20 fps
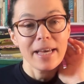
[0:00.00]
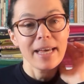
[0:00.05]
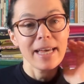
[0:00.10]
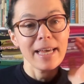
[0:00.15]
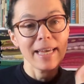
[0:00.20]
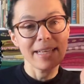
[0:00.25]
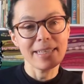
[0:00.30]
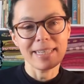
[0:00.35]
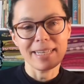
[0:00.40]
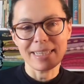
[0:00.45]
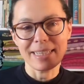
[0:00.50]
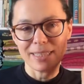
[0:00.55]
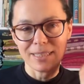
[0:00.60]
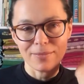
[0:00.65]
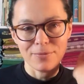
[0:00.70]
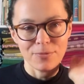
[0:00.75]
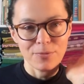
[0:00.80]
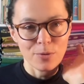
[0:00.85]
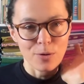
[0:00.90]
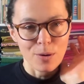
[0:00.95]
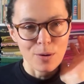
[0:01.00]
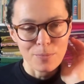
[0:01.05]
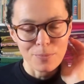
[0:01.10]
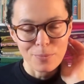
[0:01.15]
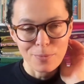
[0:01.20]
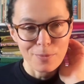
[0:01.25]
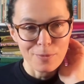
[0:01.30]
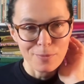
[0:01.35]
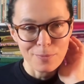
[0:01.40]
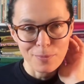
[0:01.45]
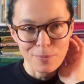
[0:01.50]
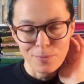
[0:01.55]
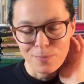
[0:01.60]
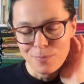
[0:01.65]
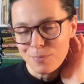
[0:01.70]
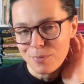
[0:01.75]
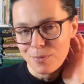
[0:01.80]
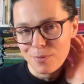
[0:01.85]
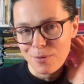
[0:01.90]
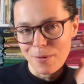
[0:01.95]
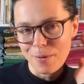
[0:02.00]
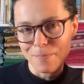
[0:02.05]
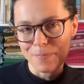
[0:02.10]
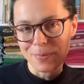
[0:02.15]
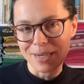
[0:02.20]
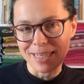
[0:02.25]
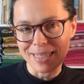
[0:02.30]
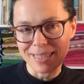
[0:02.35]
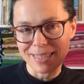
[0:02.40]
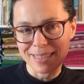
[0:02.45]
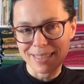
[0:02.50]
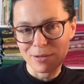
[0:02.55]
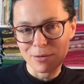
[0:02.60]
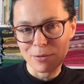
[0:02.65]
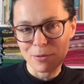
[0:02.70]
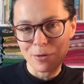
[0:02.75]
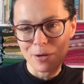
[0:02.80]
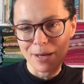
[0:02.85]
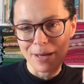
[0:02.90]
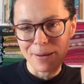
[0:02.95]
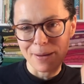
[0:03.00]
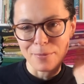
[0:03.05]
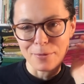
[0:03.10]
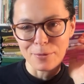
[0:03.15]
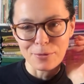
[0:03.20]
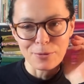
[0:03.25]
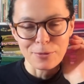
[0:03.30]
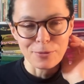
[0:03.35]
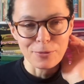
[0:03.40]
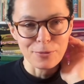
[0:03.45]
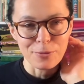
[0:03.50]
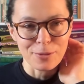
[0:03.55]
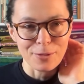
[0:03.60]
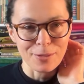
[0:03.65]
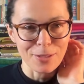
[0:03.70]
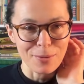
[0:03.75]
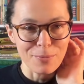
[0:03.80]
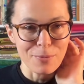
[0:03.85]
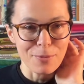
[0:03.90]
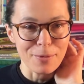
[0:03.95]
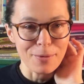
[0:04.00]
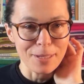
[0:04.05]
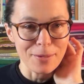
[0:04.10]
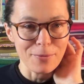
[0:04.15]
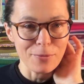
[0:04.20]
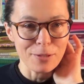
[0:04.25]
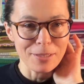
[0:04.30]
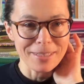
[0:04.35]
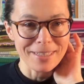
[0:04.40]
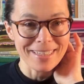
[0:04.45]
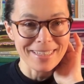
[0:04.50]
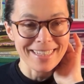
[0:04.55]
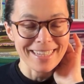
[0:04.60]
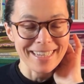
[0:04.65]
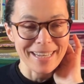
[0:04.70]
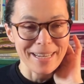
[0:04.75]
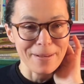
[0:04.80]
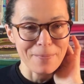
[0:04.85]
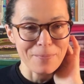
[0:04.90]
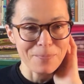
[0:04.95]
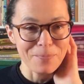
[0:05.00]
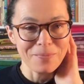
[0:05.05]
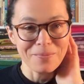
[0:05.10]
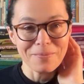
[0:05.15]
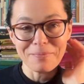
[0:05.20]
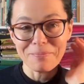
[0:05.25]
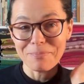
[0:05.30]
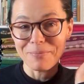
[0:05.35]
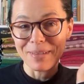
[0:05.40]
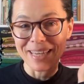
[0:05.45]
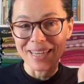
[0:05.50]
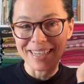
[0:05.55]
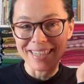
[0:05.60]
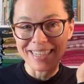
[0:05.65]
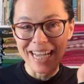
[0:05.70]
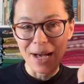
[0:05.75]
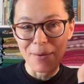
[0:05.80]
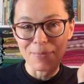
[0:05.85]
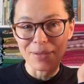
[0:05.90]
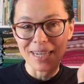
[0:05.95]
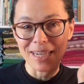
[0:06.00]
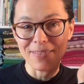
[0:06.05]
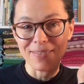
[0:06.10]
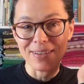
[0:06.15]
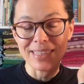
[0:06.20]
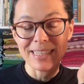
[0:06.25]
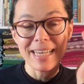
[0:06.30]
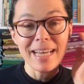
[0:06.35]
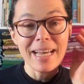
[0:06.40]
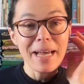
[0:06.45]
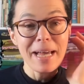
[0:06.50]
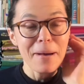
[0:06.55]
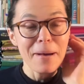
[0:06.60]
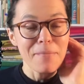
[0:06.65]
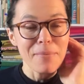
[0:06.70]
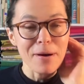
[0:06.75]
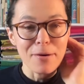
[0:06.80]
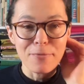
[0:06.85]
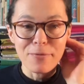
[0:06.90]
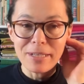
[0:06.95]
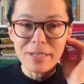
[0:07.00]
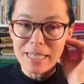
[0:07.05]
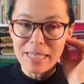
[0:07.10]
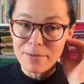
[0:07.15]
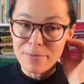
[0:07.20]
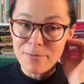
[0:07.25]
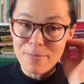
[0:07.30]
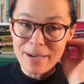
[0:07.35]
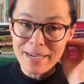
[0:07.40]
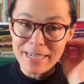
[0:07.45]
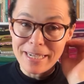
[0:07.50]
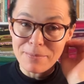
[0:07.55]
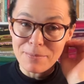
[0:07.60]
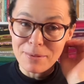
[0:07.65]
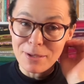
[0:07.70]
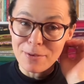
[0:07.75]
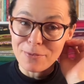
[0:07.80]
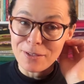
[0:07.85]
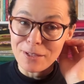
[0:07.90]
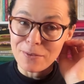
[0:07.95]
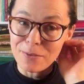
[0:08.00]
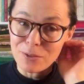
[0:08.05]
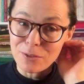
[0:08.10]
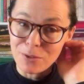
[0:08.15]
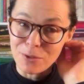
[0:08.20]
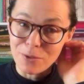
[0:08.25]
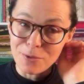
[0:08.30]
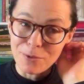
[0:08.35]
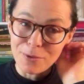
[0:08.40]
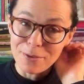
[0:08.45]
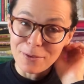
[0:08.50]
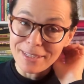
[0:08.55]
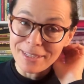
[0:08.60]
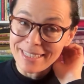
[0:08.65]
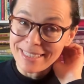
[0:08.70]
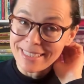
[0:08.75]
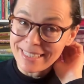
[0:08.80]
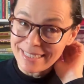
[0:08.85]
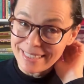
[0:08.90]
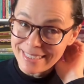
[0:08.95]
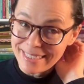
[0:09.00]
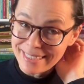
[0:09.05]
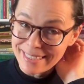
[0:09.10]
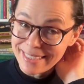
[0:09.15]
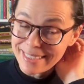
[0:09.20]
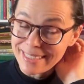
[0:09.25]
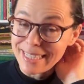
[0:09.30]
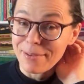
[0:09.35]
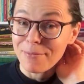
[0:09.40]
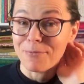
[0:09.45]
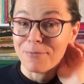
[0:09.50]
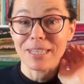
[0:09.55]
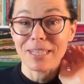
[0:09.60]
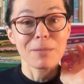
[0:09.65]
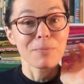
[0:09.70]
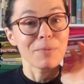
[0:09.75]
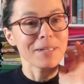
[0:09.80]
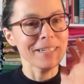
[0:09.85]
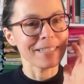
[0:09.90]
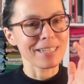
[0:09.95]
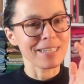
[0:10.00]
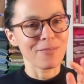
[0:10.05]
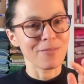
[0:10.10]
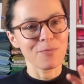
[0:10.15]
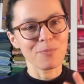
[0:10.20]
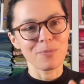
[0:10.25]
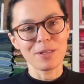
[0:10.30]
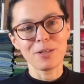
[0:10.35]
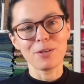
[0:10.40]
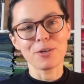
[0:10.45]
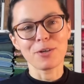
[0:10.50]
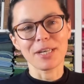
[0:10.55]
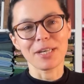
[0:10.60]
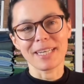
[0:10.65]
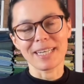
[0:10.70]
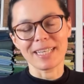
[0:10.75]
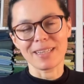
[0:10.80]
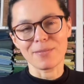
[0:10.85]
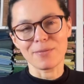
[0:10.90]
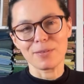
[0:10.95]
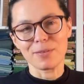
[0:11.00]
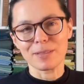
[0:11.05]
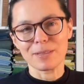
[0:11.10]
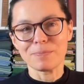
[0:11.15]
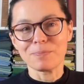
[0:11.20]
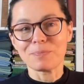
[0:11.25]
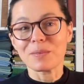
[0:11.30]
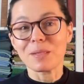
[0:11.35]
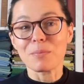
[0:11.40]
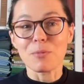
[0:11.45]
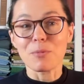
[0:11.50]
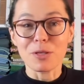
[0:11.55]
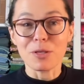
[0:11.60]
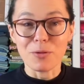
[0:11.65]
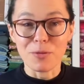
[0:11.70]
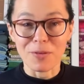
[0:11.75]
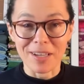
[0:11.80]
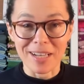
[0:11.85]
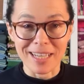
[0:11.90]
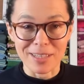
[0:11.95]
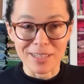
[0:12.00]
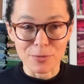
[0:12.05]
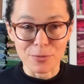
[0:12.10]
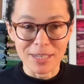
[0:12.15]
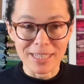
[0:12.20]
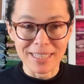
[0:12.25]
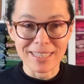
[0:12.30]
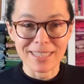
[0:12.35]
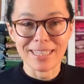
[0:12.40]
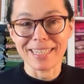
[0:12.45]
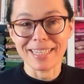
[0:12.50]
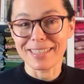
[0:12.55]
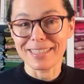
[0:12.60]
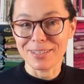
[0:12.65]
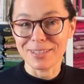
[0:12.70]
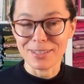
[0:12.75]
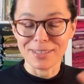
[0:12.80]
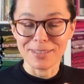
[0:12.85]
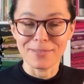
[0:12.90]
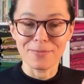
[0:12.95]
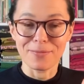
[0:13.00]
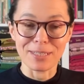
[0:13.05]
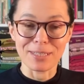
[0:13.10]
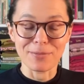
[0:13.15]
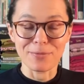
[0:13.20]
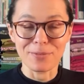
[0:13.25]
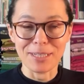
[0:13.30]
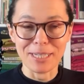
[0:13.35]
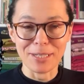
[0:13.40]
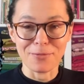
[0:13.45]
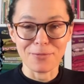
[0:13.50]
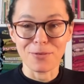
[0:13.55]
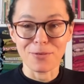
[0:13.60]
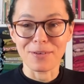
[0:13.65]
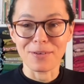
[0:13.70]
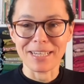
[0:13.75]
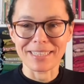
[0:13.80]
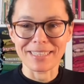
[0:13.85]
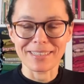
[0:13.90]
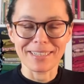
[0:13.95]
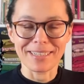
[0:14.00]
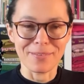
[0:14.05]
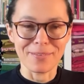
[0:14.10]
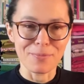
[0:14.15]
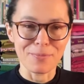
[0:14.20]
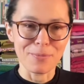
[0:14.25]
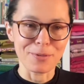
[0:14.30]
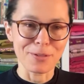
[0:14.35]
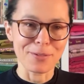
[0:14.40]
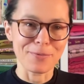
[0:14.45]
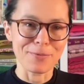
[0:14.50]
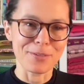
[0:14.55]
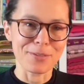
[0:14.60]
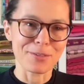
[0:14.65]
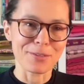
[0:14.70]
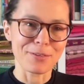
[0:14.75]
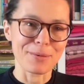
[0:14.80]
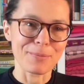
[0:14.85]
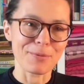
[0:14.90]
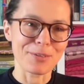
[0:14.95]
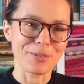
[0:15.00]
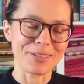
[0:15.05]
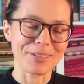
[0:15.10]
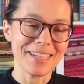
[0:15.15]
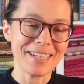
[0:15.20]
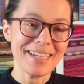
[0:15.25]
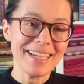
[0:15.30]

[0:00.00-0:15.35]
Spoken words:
it is complete haute couture. You probably wouldn't make a garment like that, but it really reminded me of Yves Saint Laurent 1967. That's because I've been looking at the Mondrian dress, and there's a video for that. I will put it in the description.